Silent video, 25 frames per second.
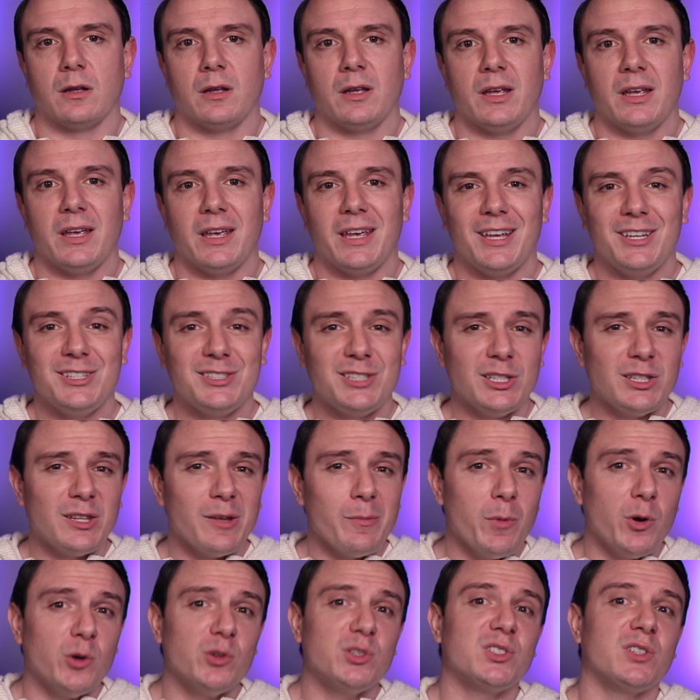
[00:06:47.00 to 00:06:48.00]
Is it the
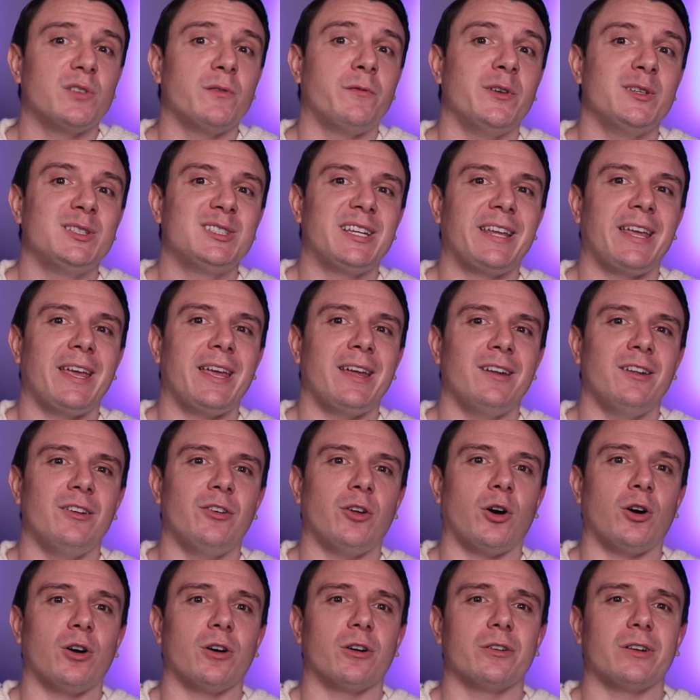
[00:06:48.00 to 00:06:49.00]
most sophisticated
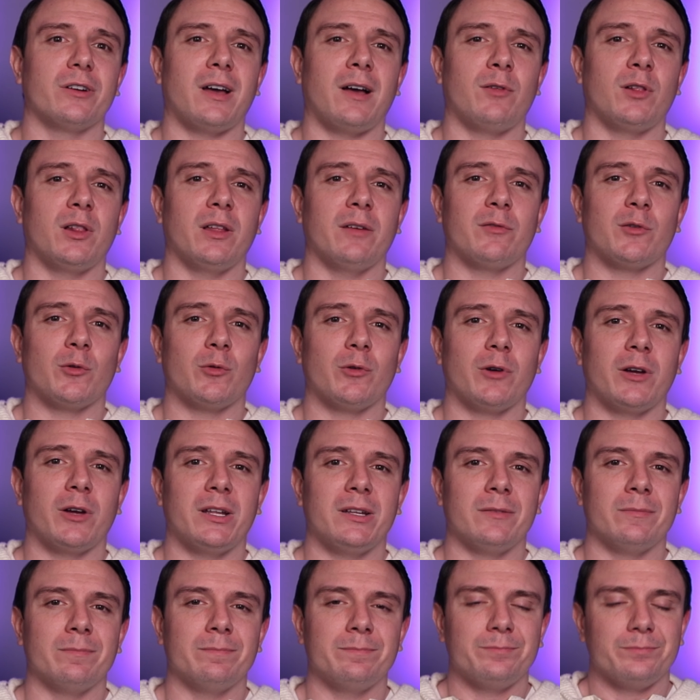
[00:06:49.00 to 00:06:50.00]
horror novel ever
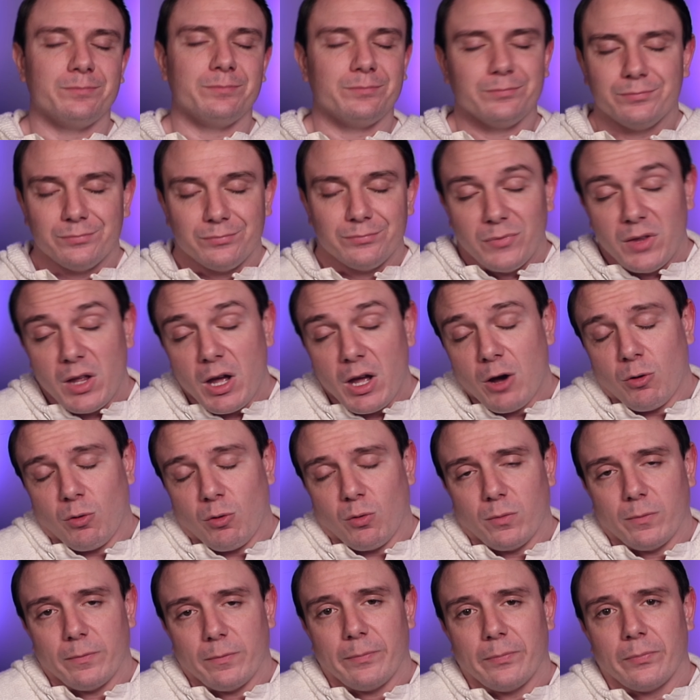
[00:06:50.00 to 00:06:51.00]
written? No.
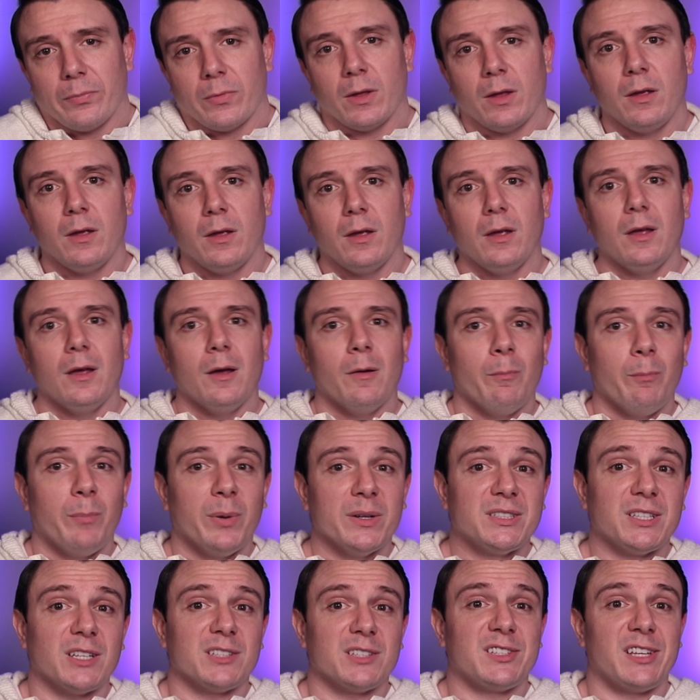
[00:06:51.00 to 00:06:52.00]
But
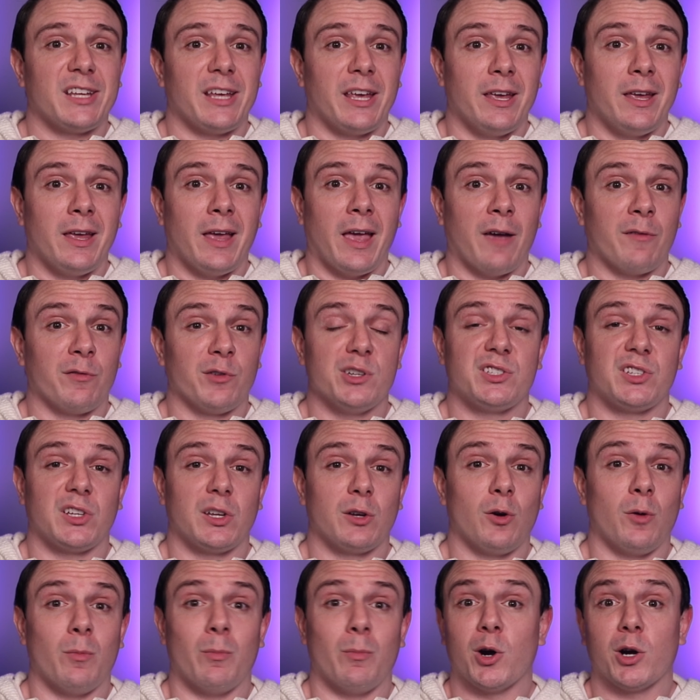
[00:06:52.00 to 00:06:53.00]
does it hit every
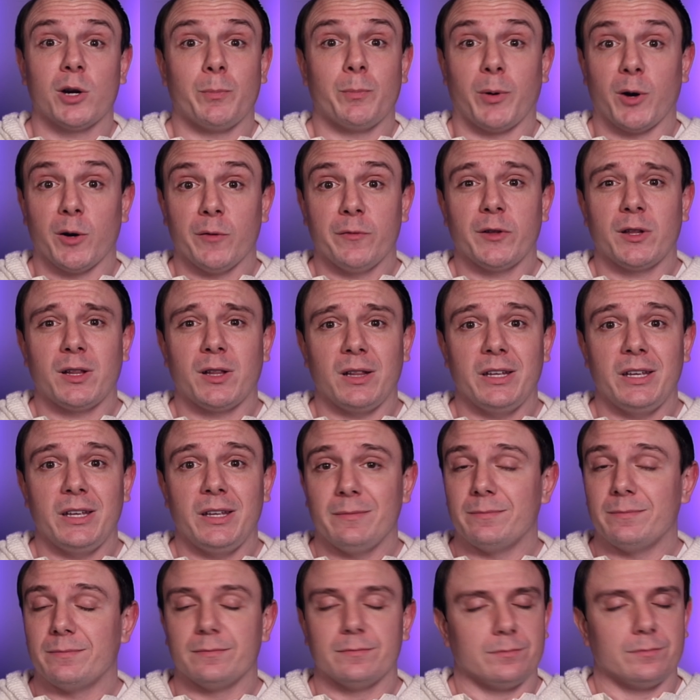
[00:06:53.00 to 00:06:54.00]
single mark perfectly?
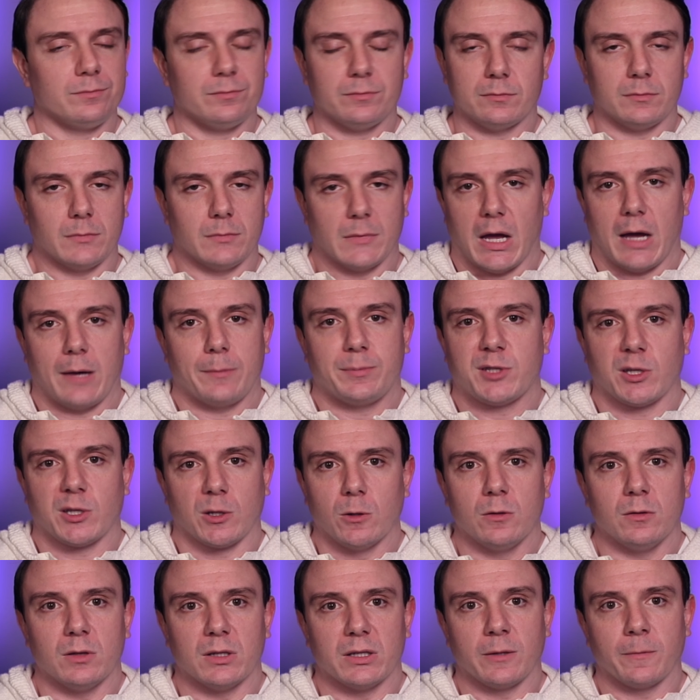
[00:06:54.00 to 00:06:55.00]

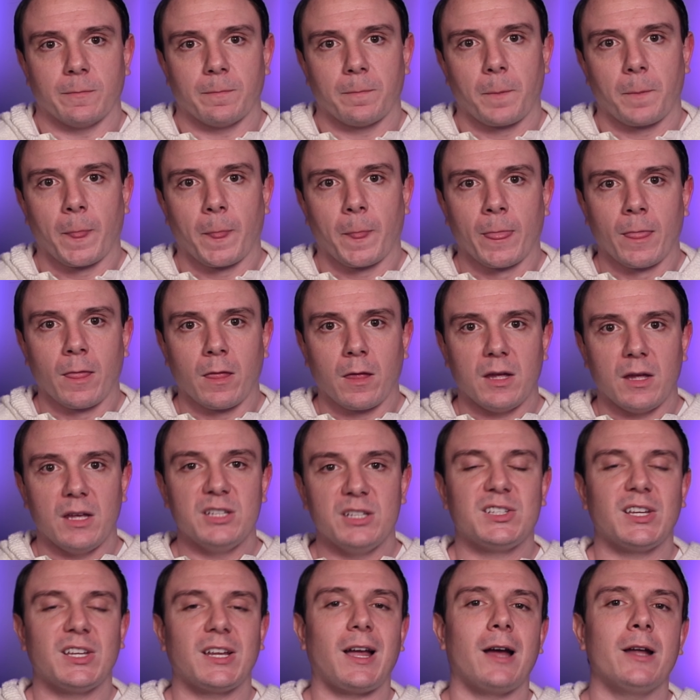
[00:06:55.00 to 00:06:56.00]
Absolutely. It's
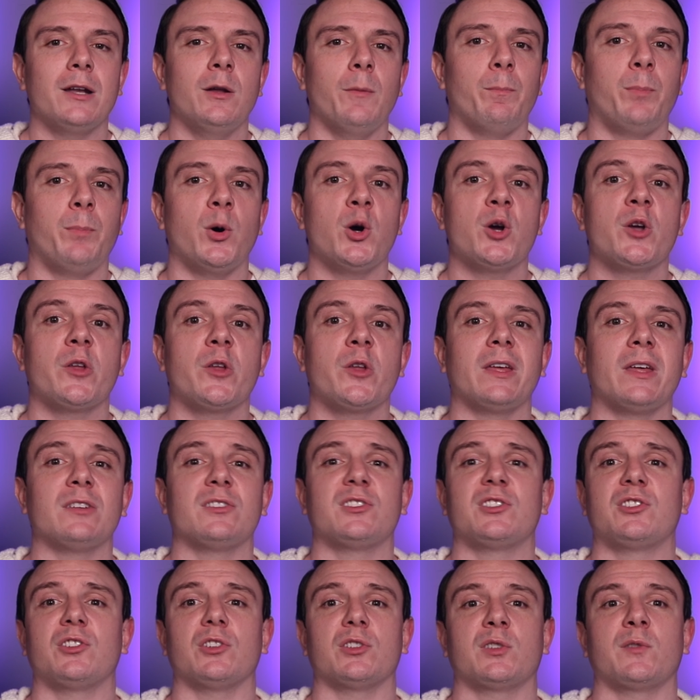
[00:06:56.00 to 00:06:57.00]
the kind of book that's
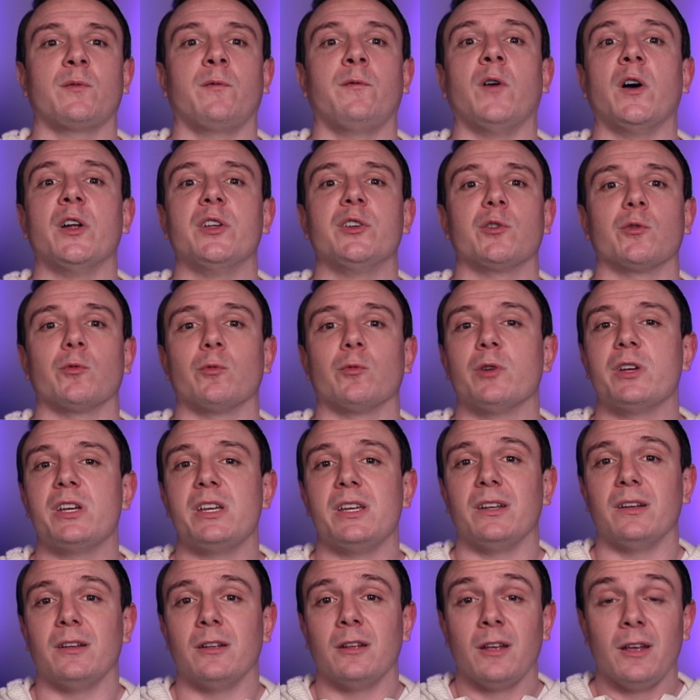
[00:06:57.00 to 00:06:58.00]
just fun to
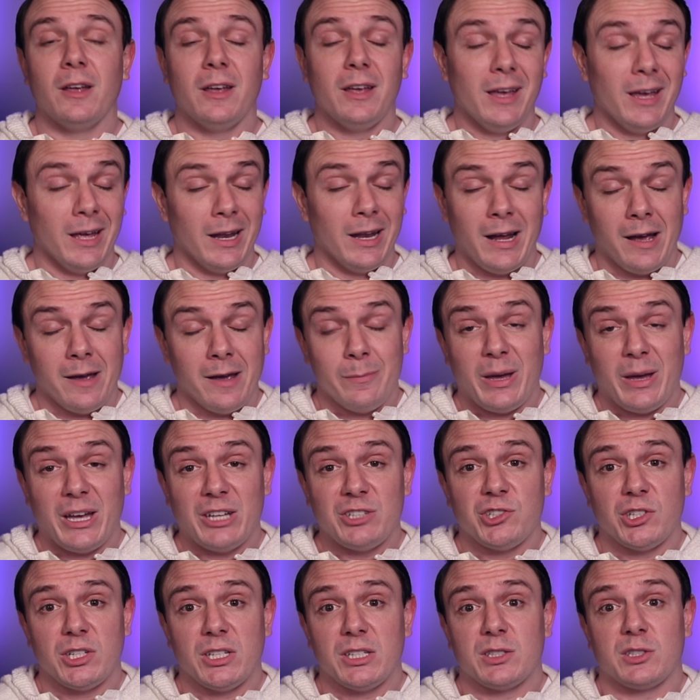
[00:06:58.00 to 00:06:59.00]
read, and I
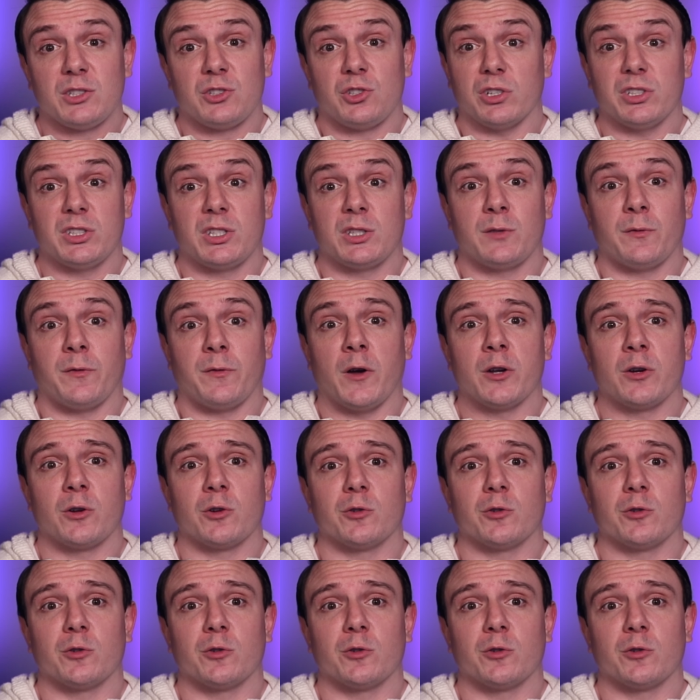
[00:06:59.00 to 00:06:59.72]
imagine it's just as fun on